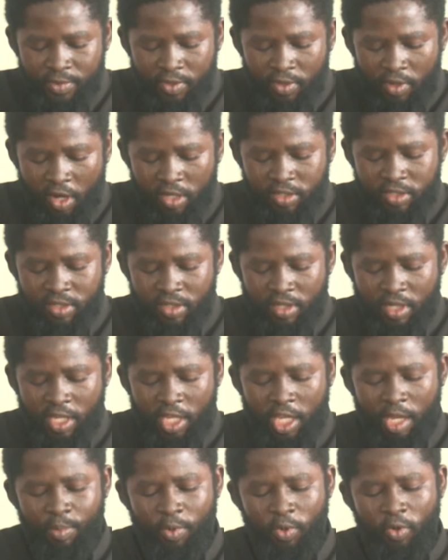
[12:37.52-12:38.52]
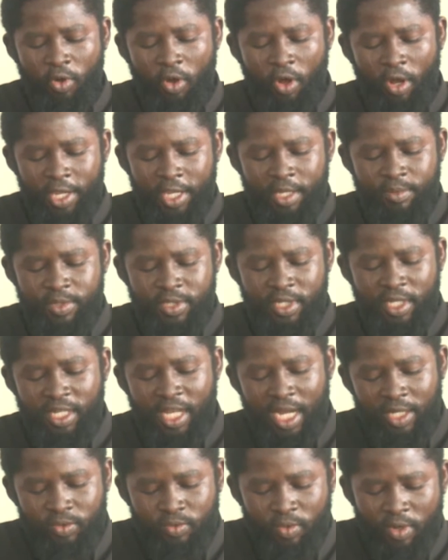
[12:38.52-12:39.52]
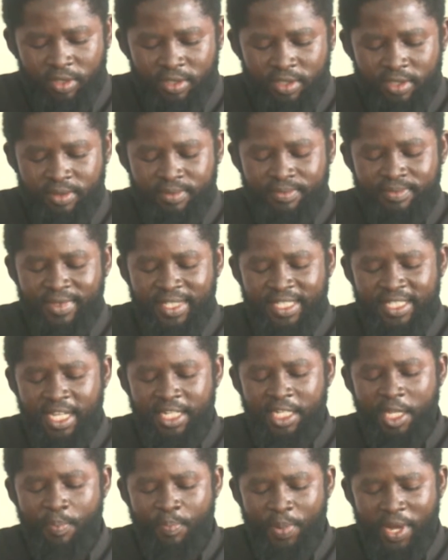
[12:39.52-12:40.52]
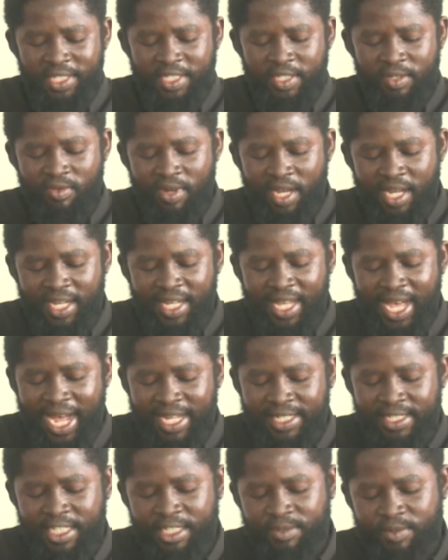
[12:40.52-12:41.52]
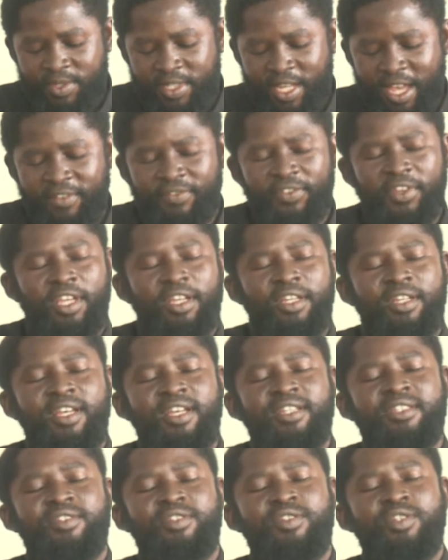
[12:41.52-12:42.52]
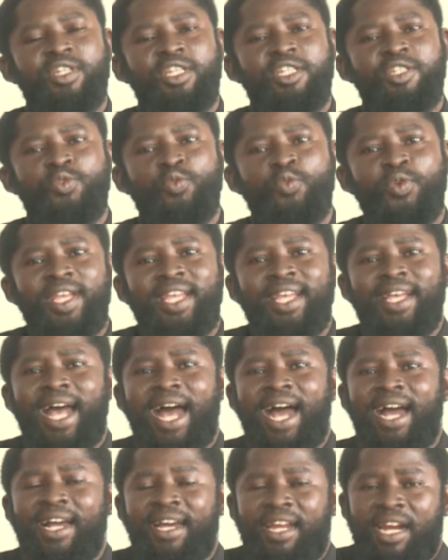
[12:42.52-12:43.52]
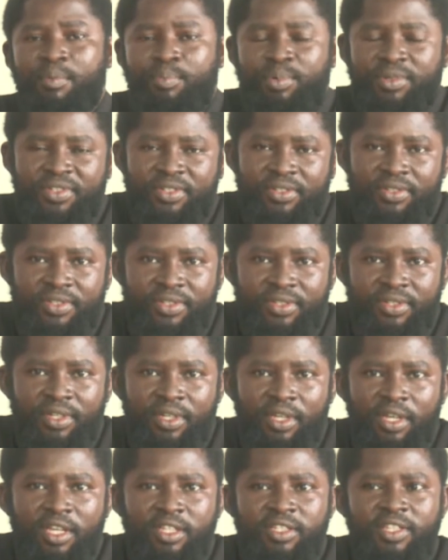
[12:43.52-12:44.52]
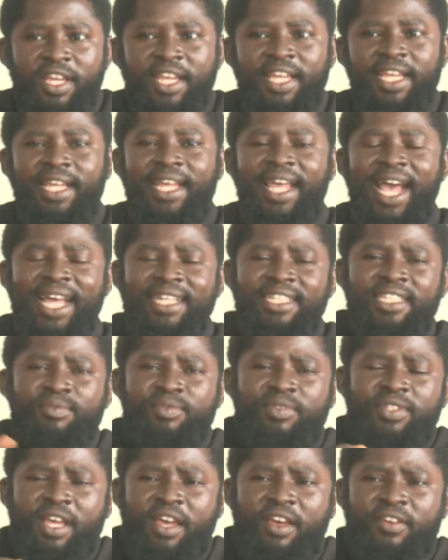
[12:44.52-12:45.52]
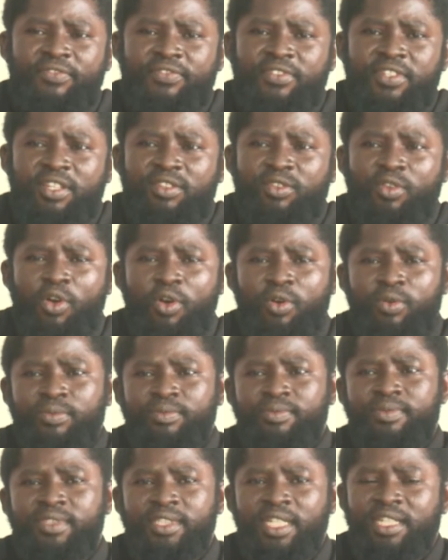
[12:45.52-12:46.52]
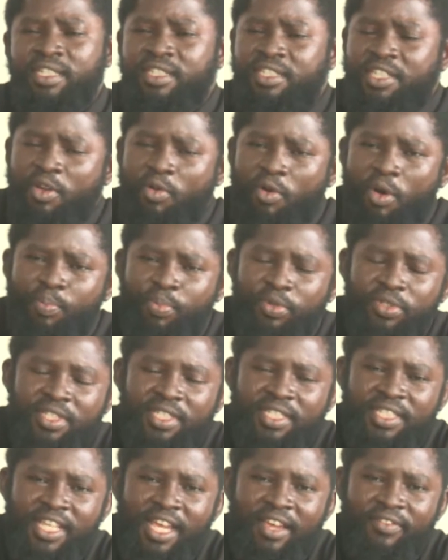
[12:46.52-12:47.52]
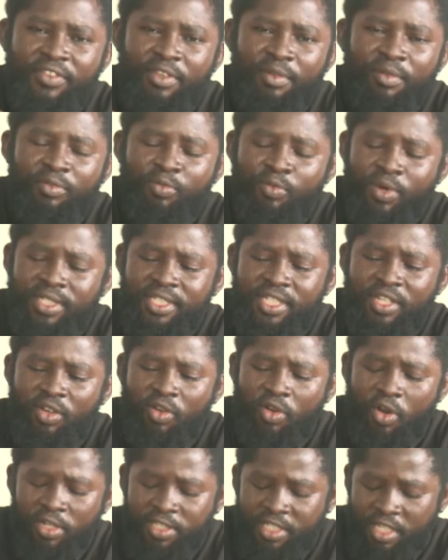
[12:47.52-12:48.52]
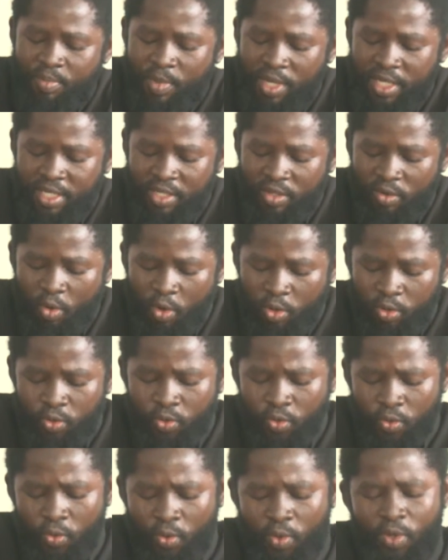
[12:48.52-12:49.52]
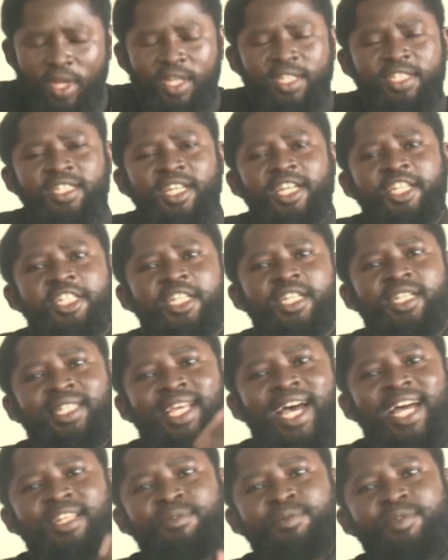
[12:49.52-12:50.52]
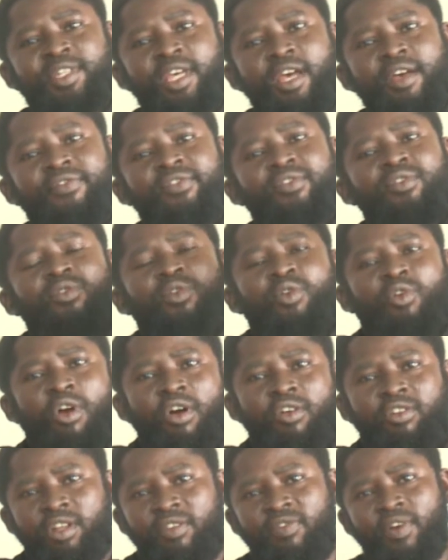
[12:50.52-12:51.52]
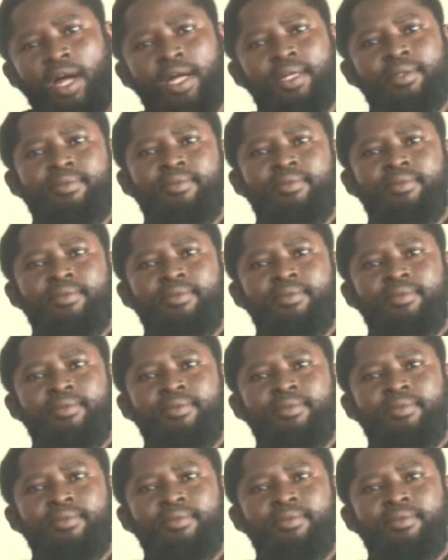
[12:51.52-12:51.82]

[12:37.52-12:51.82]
Because Ibn Qayyim say that word, say the person will guide himself against his wing and caprices. Say he guide himself, say no. He say won't put himself in waiting God, say make he no do. Say Shaitan himself, go wrong river.